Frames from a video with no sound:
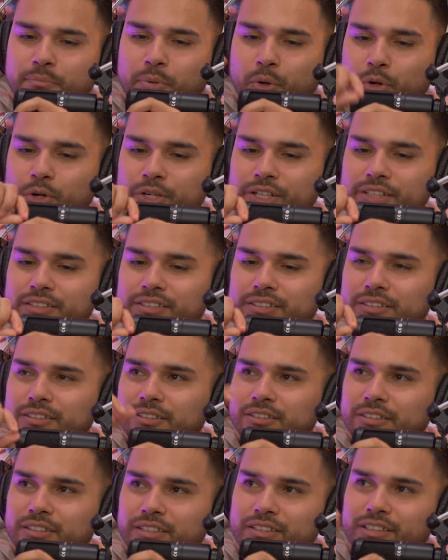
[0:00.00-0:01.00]
pour it,
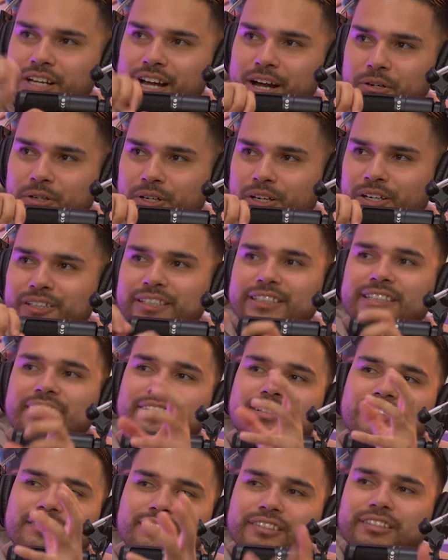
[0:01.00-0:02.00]
the alcohol in
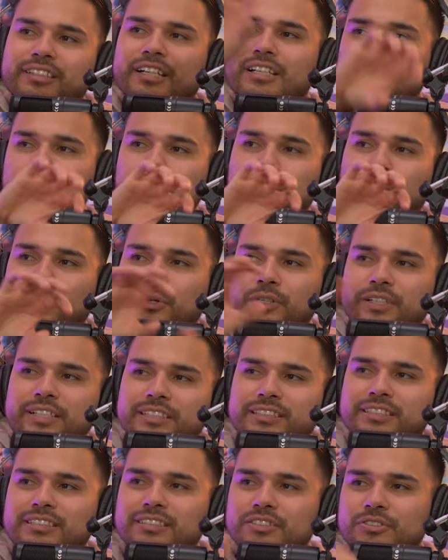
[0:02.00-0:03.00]
there, and you pour it
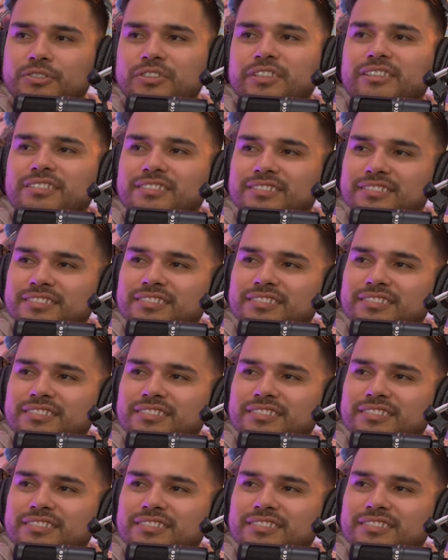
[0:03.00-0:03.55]
into the drink.